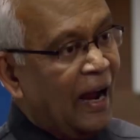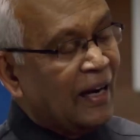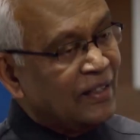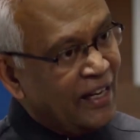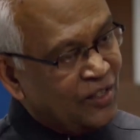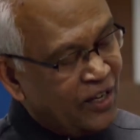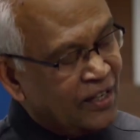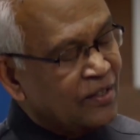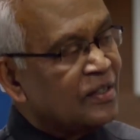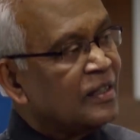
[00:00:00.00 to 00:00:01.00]
And they
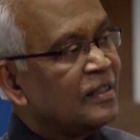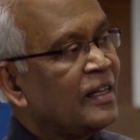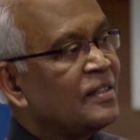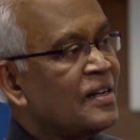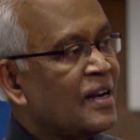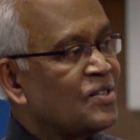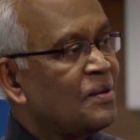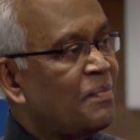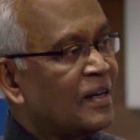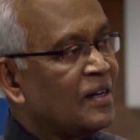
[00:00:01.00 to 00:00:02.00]
changed the
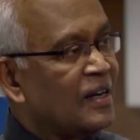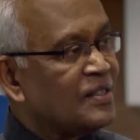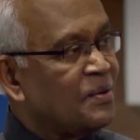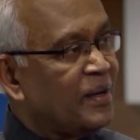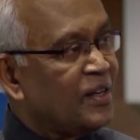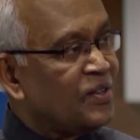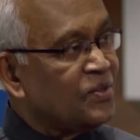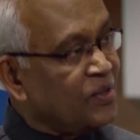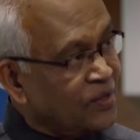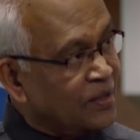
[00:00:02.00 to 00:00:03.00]
international patent
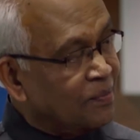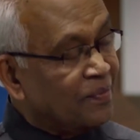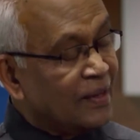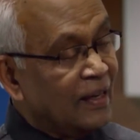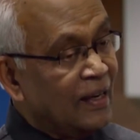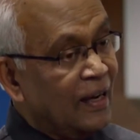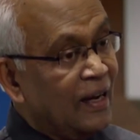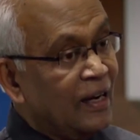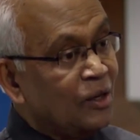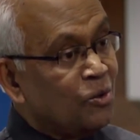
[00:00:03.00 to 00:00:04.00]
classification system
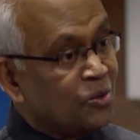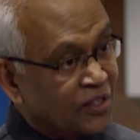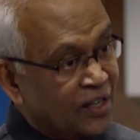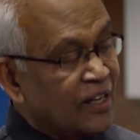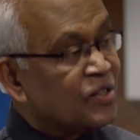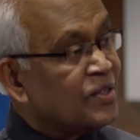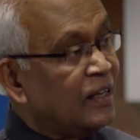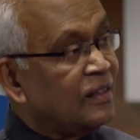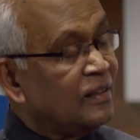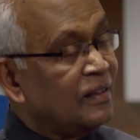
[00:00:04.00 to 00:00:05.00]
to such an
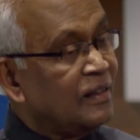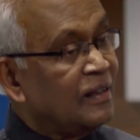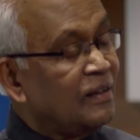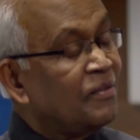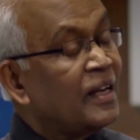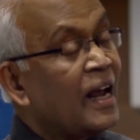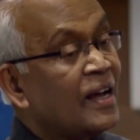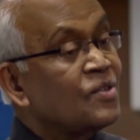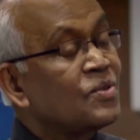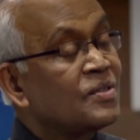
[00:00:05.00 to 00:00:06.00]
extent,
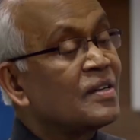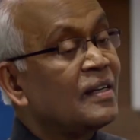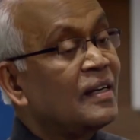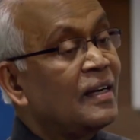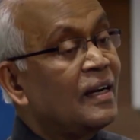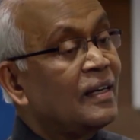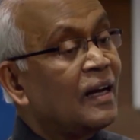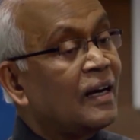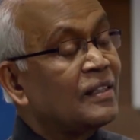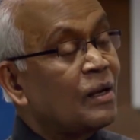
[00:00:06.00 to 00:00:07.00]
whereas
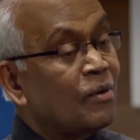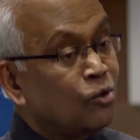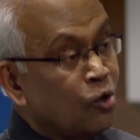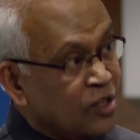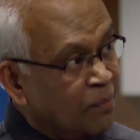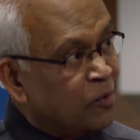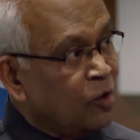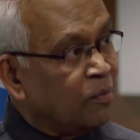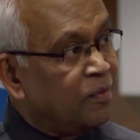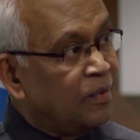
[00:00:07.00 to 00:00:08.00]
there was no
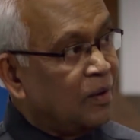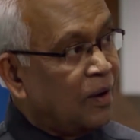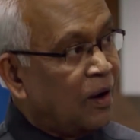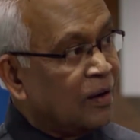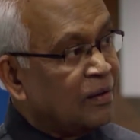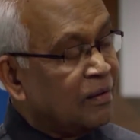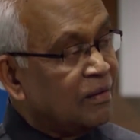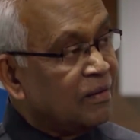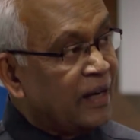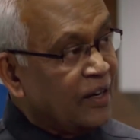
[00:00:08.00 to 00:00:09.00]
subgroup on
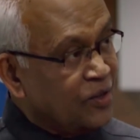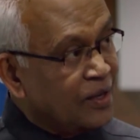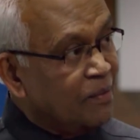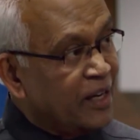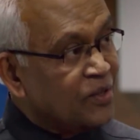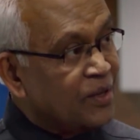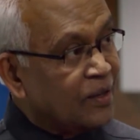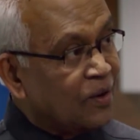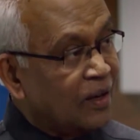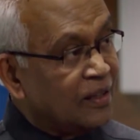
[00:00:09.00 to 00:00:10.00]
traditional
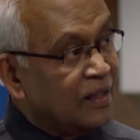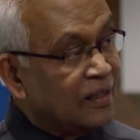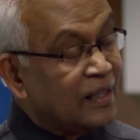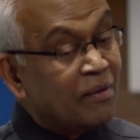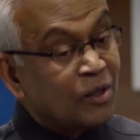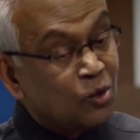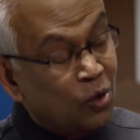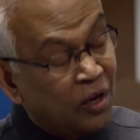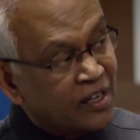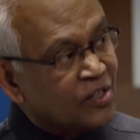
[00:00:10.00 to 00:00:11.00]
medicine at all. There were
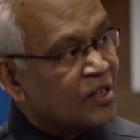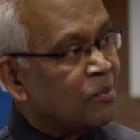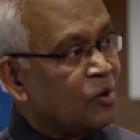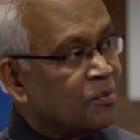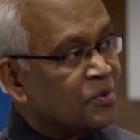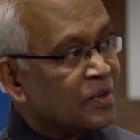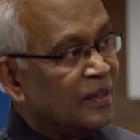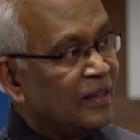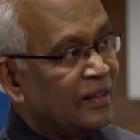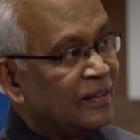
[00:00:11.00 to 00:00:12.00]
200 subgroups
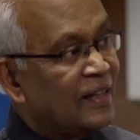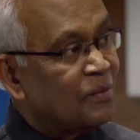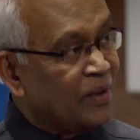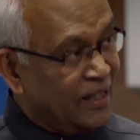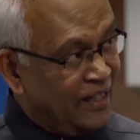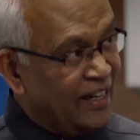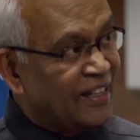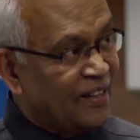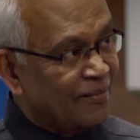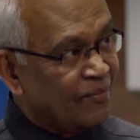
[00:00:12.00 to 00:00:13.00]
that were
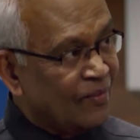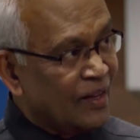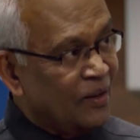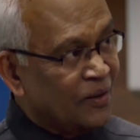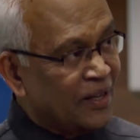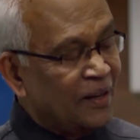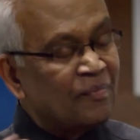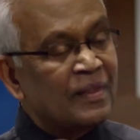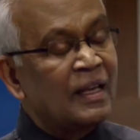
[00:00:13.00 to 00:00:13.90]
created. Okay?